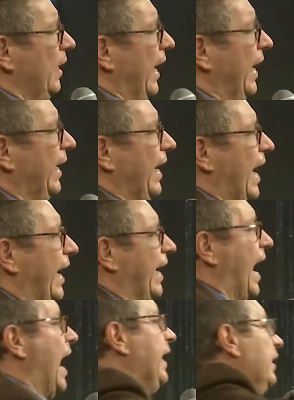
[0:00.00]

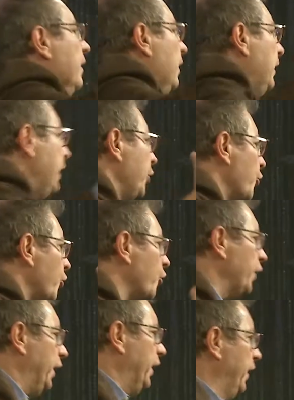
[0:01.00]
A
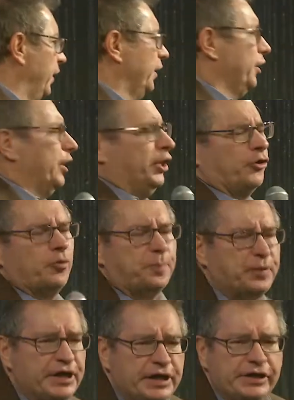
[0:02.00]
leader in inner
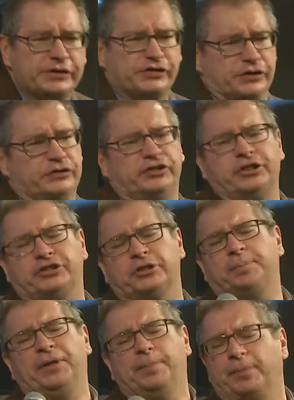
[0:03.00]
peace and
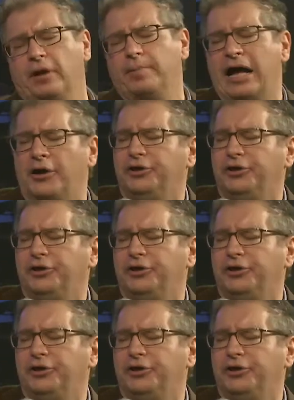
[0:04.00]
teaching people about